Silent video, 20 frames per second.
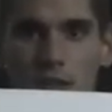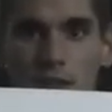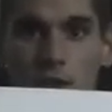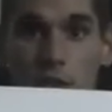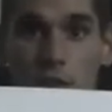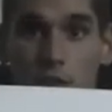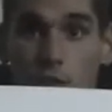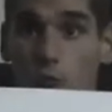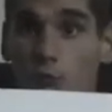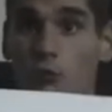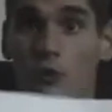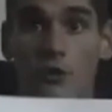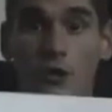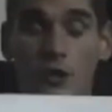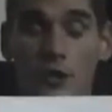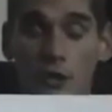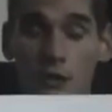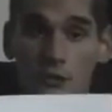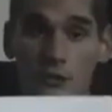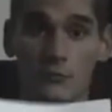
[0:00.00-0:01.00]
The
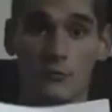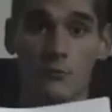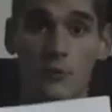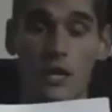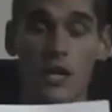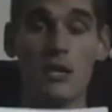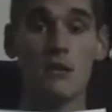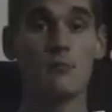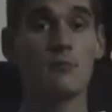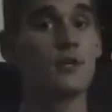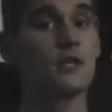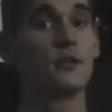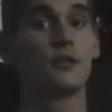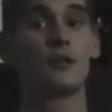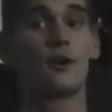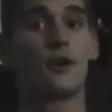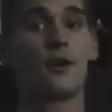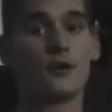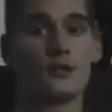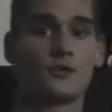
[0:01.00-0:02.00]
rolling hills may be
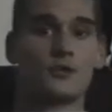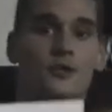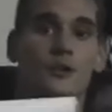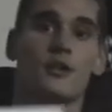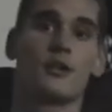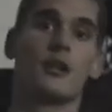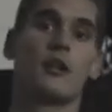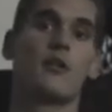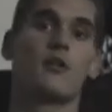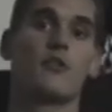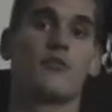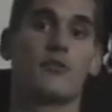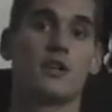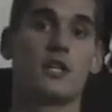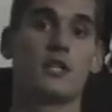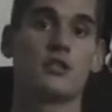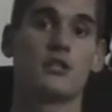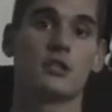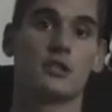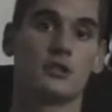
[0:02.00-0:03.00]
larger in
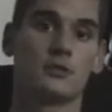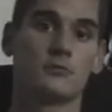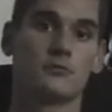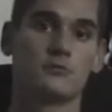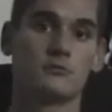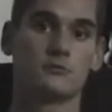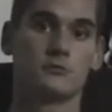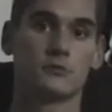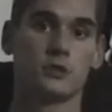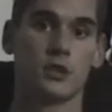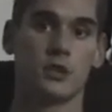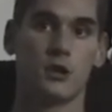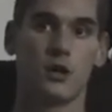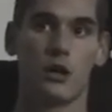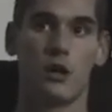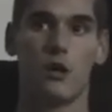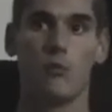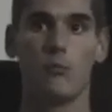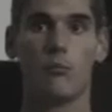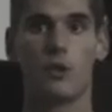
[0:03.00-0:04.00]
elevation,
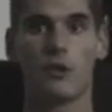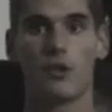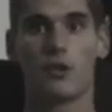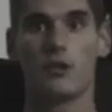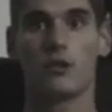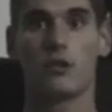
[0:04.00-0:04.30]
but they